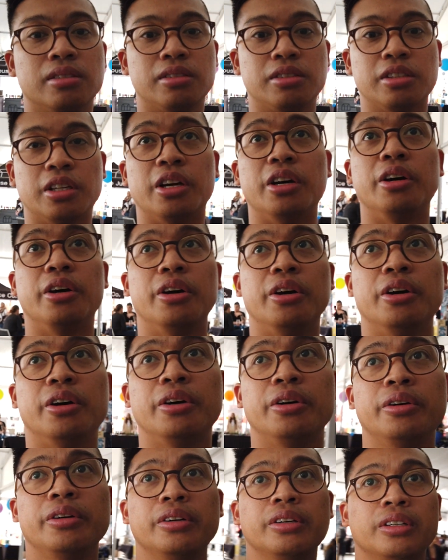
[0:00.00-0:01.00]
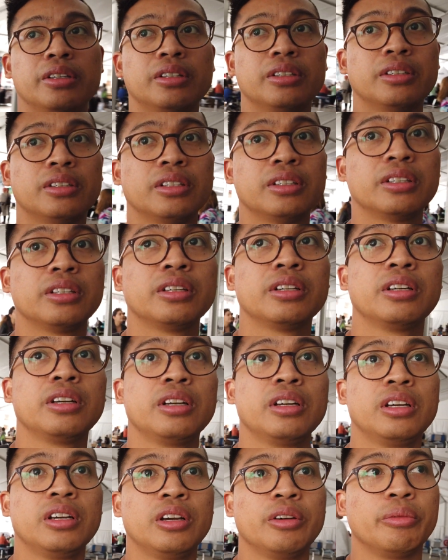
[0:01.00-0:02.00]
So.
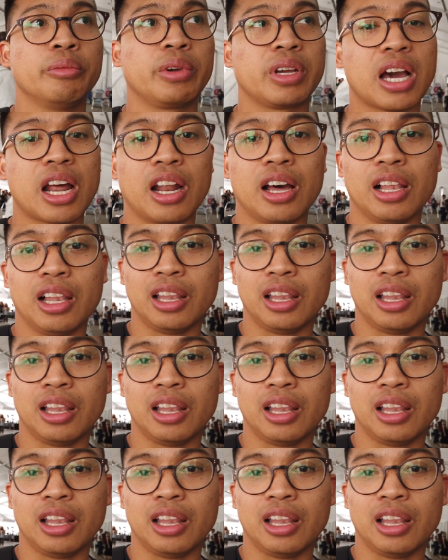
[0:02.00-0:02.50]
We got a